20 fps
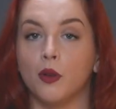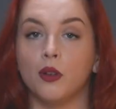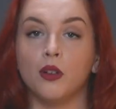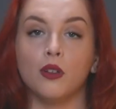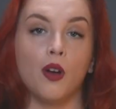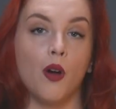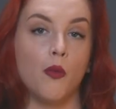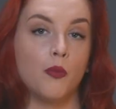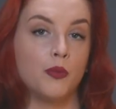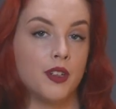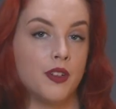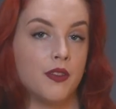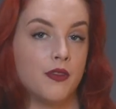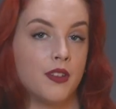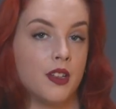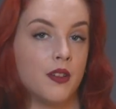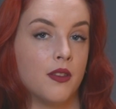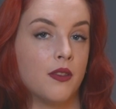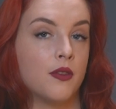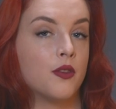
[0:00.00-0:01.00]
we'll go
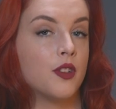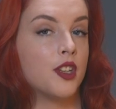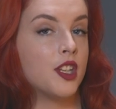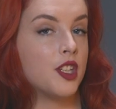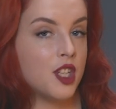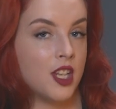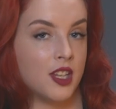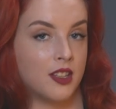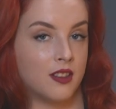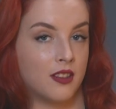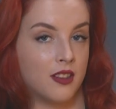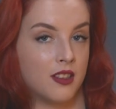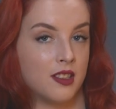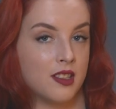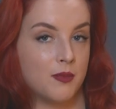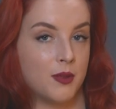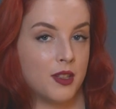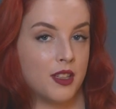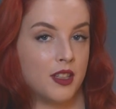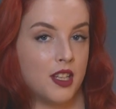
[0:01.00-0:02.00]
briefly through the general
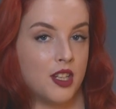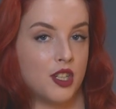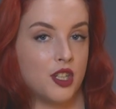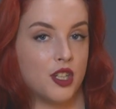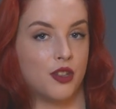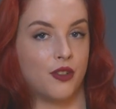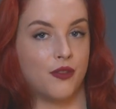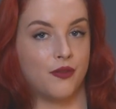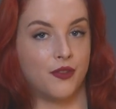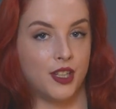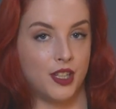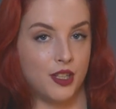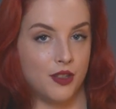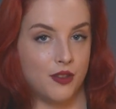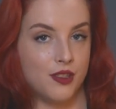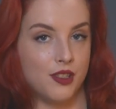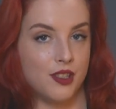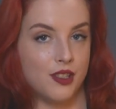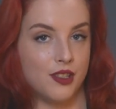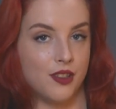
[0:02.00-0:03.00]
explanation of the
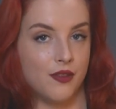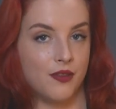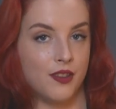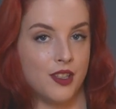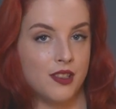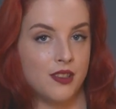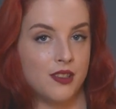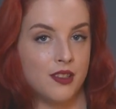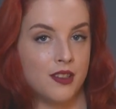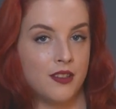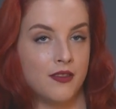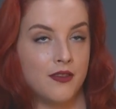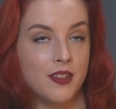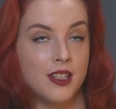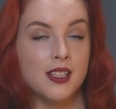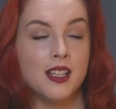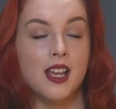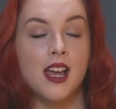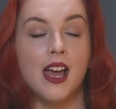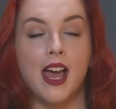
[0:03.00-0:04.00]
uses of this
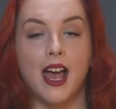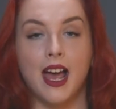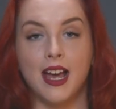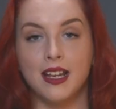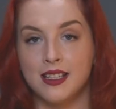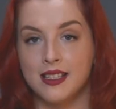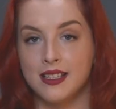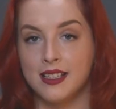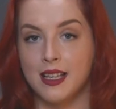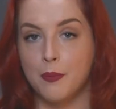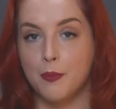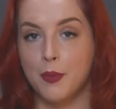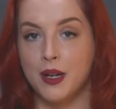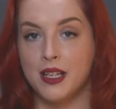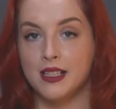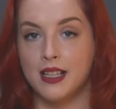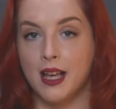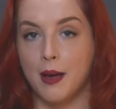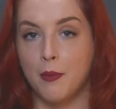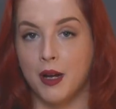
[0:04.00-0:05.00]
service and a
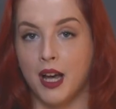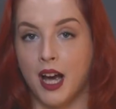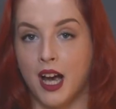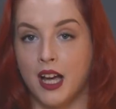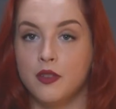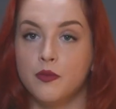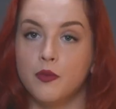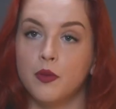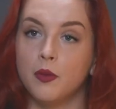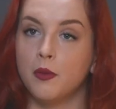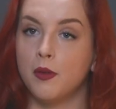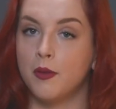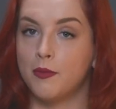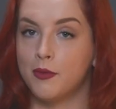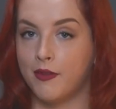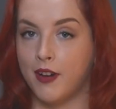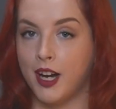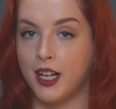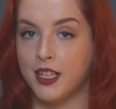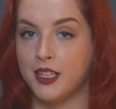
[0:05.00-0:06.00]
step-by-step -step guide will be
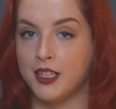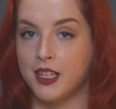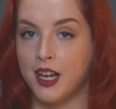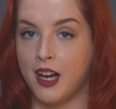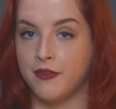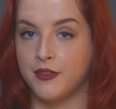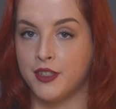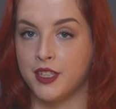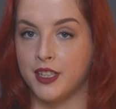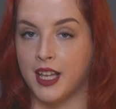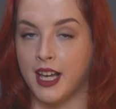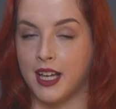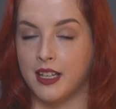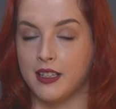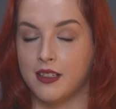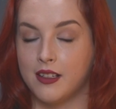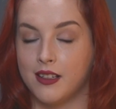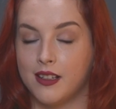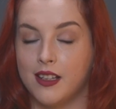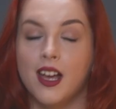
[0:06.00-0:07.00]
provided after that.
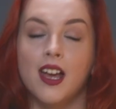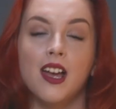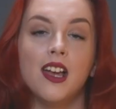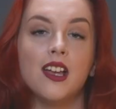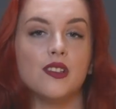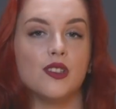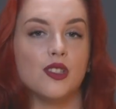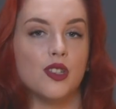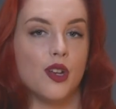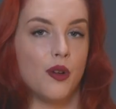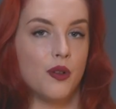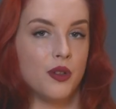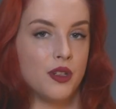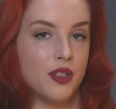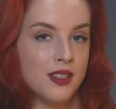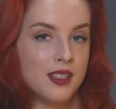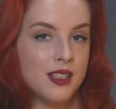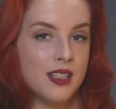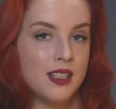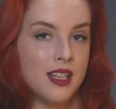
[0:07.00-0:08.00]
So
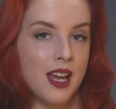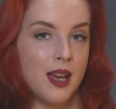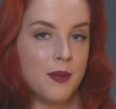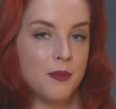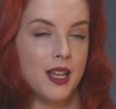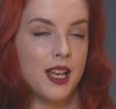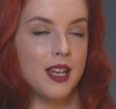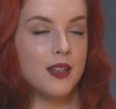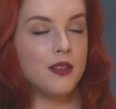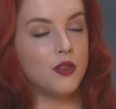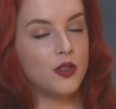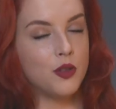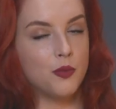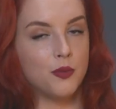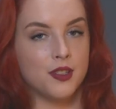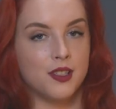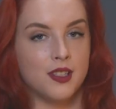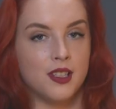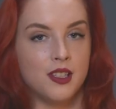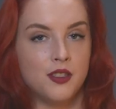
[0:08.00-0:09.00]
use the timeline to
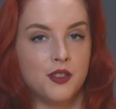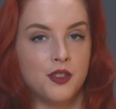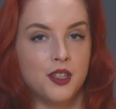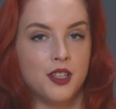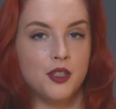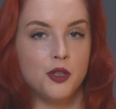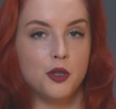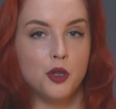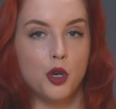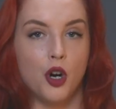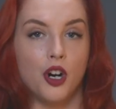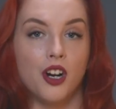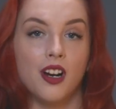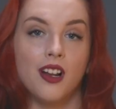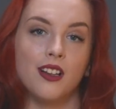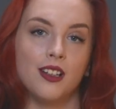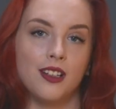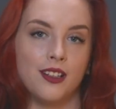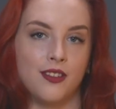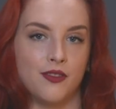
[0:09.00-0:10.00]
proceed to the
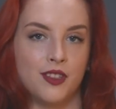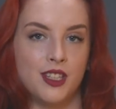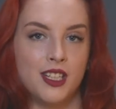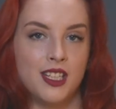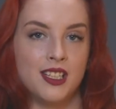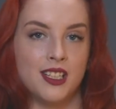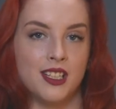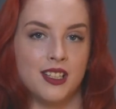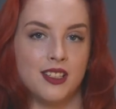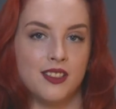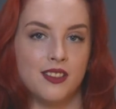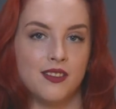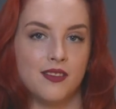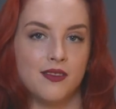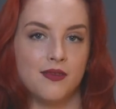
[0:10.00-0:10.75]
tutorial if needed.